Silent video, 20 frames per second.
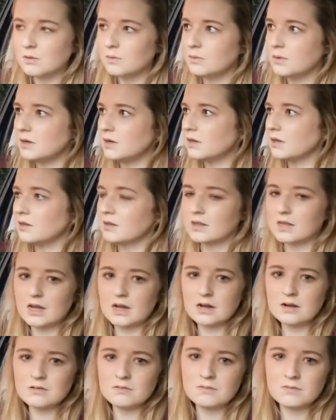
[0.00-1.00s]
Windows
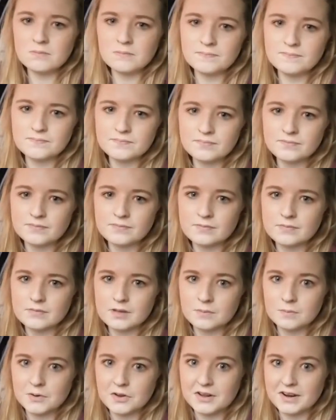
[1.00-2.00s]
down,
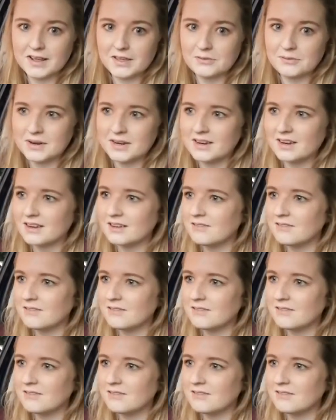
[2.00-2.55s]
no get window.